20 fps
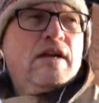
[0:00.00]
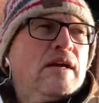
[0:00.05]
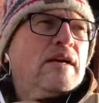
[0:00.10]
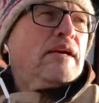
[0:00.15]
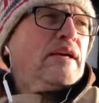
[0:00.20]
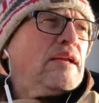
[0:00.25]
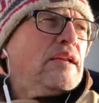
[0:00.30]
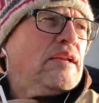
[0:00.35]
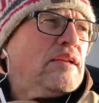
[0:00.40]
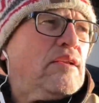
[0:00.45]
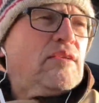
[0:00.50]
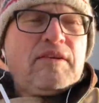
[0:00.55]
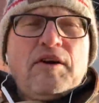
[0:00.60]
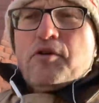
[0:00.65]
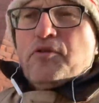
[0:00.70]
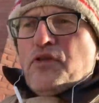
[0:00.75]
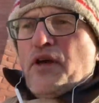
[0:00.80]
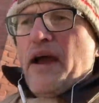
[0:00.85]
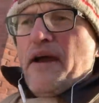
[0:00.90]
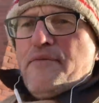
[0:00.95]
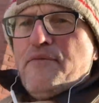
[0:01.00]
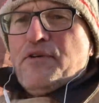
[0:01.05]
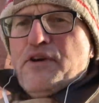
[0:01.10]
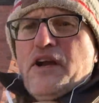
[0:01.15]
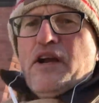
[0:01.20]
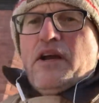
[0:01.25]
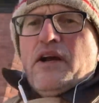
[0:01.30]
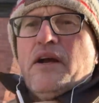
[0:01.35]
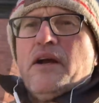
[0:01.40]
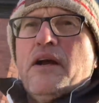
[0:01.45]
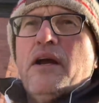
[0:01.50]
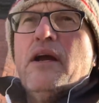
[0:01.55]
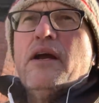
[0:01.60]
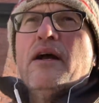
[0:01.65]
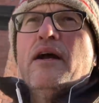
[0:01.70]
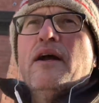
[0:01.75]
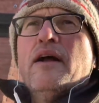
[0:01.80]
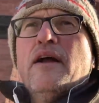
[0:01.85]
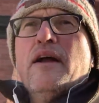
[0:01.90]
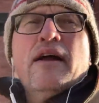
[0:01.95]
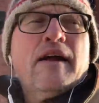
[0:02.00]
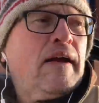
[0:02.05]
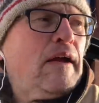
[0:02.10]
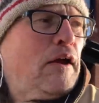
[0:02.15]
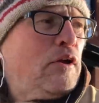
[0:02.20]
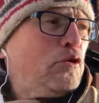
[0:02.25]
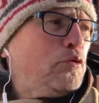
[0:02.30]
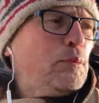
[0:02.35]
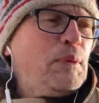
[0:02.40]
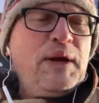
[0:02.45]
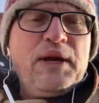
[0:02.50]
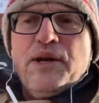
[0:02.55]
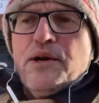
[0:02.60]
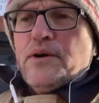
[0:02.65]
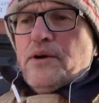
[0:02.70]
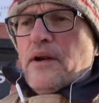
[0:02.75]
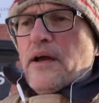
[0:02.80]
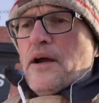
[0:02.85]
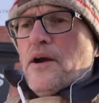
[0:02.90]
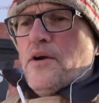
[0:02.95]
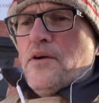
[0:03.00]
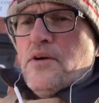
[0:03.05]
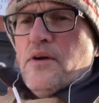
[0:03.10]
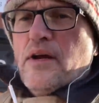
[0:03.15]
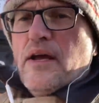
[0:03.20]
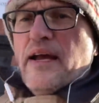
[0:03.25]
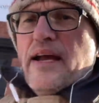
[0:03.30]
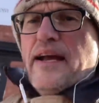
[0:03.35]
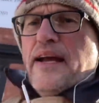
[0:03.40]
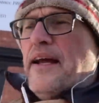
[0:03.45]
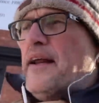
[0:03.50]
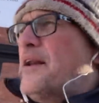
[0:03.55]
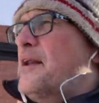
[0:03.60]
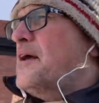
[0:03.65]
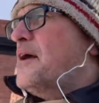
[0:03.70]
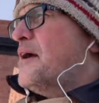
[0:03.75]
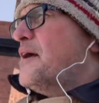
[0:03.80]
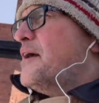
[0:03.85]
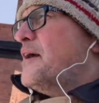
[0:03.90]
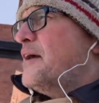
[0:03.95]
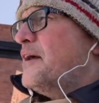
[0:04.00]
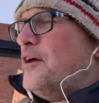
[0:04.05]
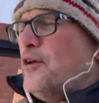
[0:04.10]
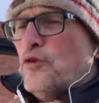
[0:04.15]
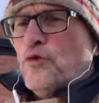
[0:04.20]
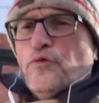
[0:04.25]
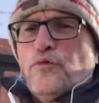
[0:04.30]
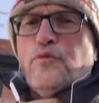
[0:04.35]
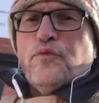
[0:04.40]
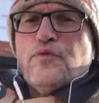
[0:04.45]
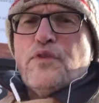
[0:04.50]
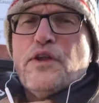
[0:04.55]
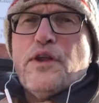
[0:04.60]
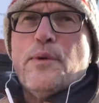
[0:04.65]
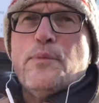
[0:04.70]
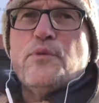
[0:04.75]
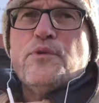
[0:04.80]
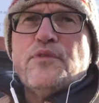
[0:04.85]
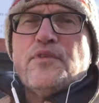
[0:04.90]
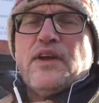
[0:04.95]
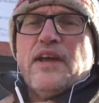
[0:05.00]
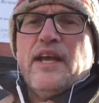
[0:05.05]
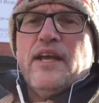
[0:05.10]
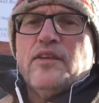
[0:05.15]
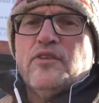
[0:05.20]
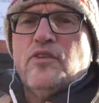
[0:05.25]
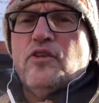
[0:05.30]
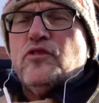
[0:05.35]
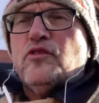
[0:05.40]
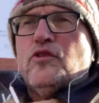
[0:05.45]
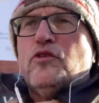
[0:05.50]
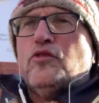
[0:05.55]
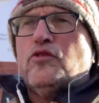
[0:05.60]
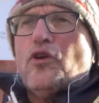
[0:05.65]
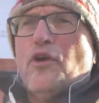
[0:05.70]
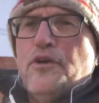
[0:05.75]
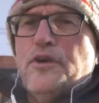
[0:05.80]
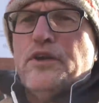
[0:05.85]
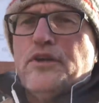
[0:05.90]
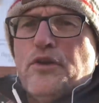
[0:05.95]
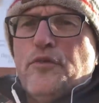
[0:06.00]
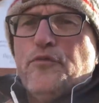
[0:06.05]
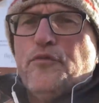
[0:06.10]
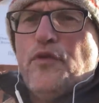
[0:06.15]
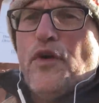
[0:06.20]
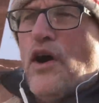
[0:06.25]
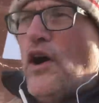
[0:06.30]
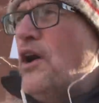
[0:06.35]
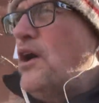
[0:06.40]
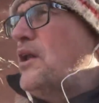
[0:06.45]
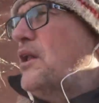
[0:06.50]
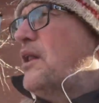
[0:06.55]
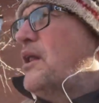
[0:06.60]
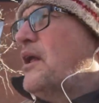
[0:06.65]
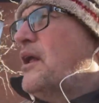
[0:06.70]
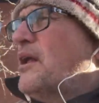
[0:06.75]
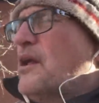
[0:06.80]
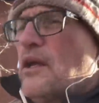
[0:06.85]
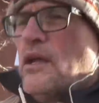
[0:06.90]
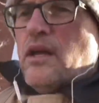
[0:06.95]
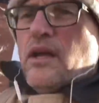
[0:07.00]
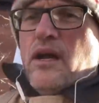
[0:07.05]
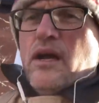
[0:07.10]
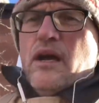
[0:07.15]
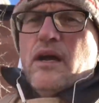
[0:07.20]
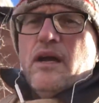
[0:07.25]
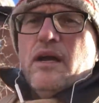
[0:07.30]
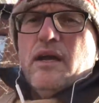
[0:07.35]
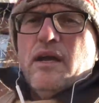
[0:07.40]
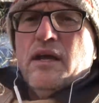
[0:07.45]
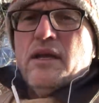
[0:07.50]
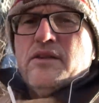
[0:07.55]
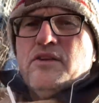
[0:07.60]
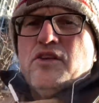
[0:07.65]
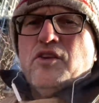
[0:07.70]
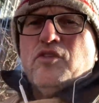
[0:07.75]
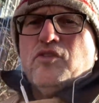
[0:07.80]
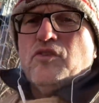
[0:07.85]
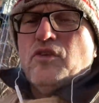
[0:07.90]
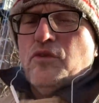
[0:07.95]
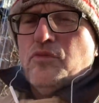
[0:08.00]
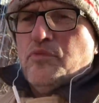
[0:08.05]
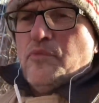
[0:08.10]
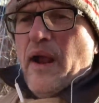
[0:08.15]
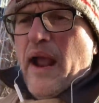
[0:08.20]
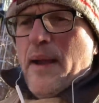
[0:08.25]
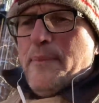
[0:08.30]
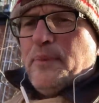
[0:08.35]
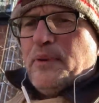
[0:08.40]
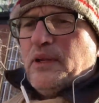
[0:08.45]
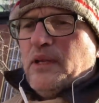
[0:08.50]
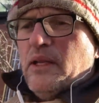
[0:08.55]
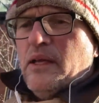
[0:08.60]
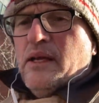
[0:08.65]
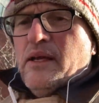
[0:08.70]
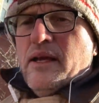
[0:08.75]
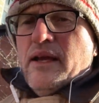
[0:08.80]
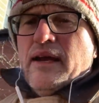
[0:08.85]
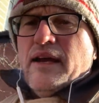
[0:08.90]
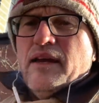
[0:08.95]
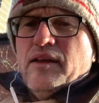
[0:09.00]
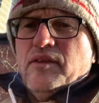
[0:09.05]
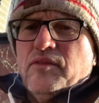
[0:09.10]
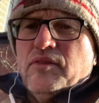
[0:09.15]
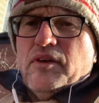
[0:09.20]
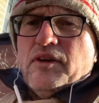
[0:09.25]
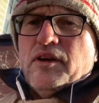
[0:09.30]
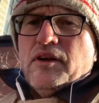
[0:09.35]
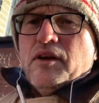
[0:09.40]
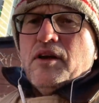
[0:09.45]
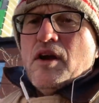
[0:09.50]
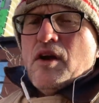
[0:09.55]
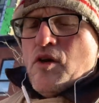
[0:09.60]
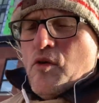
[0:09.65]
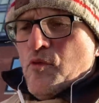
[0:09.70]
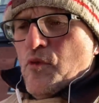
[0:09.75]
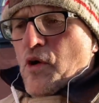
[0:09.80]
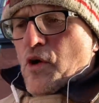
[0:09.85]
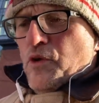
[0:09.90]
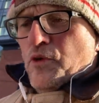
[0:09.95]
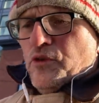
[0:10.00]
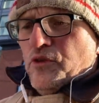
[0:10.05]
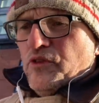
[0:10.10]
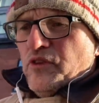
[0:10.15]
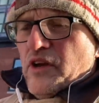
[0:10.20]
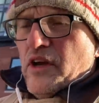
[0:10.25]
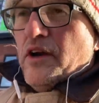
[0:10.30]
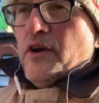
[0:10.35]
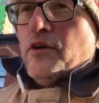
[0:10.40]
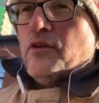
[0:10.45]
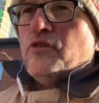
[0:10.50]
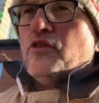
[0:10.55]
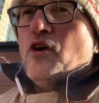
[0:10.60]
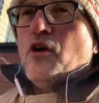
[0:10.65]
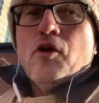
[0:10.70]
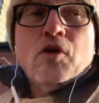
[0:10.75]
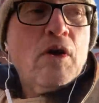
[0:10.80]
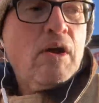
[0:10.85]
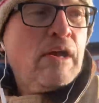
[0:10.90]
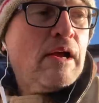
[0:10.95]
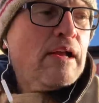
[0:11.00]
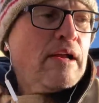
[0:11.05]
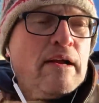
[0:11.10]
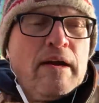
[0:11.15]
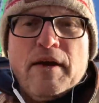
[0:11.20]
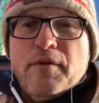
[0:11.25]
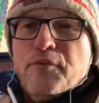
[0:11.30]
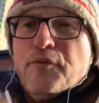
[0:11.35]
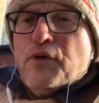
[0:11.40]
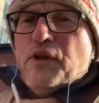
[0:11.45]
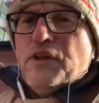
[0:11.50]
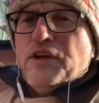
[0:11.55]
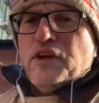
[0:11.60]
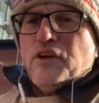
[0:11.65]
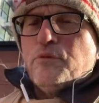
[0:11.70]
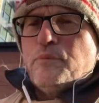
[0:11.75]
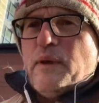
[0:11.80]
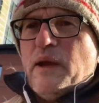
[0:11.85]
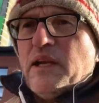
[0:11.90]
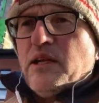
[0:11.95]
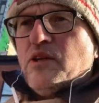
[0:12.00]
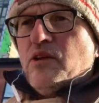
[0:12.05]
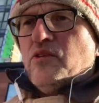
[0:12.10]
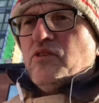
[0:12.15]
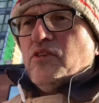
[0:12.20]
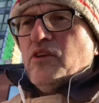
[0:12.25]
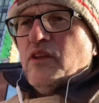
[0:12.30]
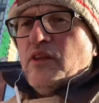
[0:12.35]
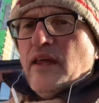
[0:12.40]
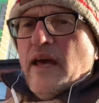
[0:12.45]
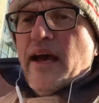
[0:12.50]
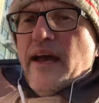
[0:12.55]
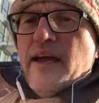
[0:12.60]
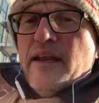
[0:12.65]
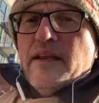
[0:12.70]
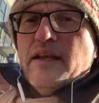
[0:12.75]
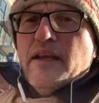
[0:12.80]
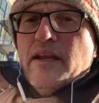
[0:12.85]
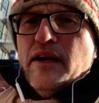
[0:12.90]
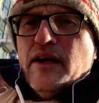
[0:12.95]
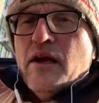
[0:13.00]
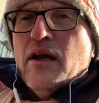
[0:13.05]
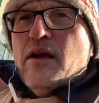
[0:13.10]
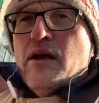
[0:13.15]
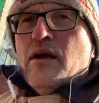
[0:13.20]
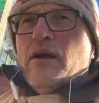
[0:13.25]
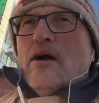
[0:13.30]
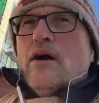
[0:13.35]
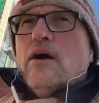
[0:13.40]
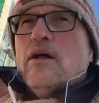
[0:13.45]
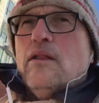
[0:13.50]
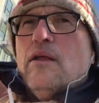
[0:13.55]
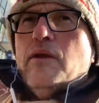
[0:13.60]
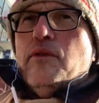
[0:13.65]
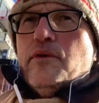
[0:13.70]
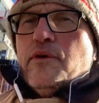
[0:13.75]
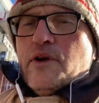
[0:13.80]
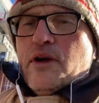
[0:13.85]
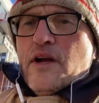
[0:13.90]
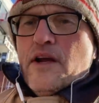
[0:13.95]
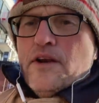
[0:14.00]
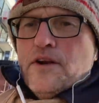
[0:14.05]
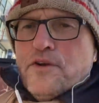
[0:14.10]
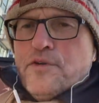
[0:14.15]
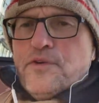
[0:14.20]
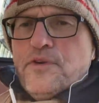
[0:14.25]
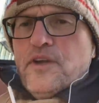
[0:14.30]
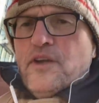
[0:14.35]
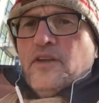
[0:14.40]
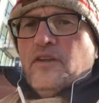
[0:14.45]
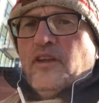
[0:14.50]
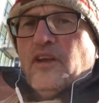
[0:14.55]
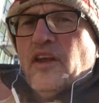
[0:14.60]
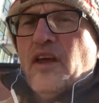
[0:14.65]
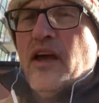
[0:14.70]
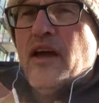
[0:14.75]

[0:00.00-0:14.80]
in South Africa has petered out, and is the number of cases is starting to fall uh, just as rapidly as it rose there. So I fully expect to see that in all other countries.